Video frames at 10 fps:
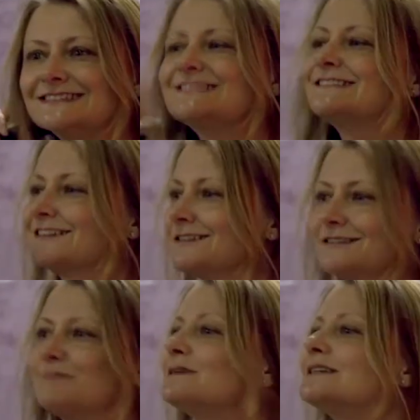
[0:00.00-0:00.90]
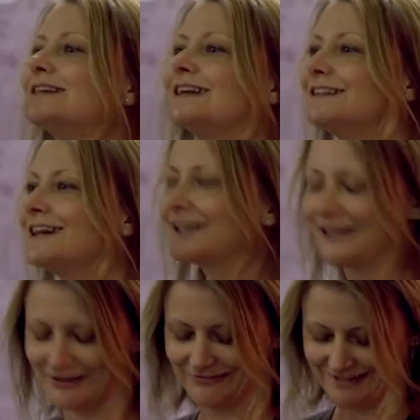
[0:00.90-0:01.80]
Settle, somebody said it, thank
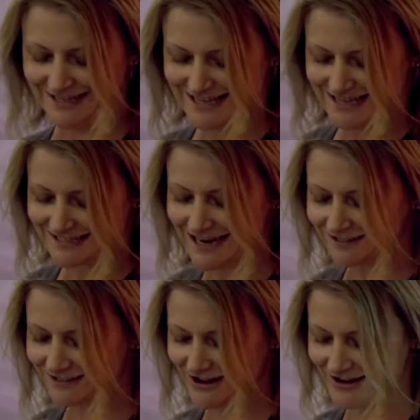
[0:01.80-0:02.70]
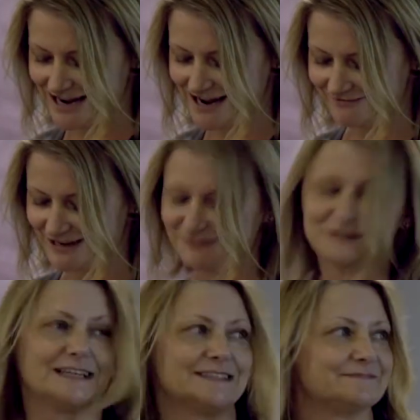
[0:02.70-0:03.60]
you. Settle Carlisle
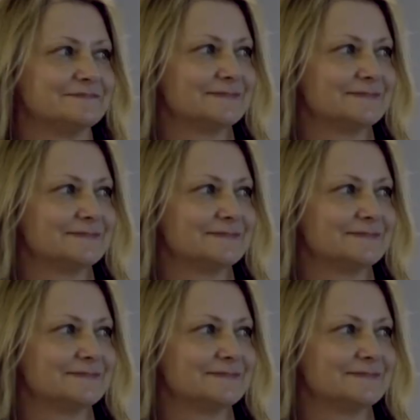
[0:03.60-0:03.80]
Railway.